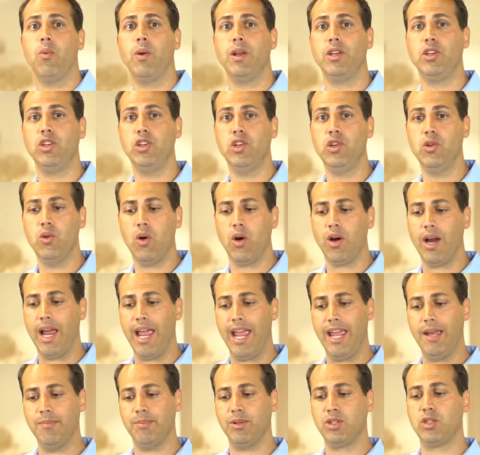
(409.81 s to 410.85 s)
When you are
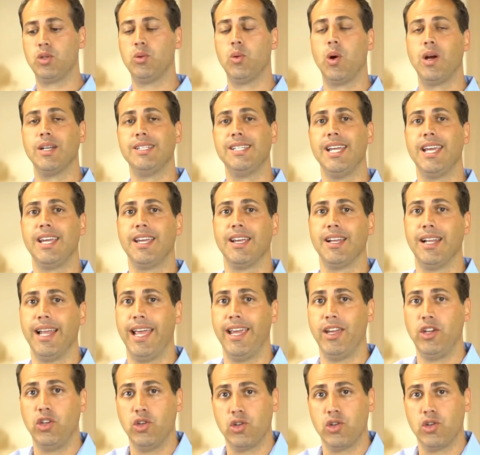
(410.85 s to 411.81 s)
able to articulate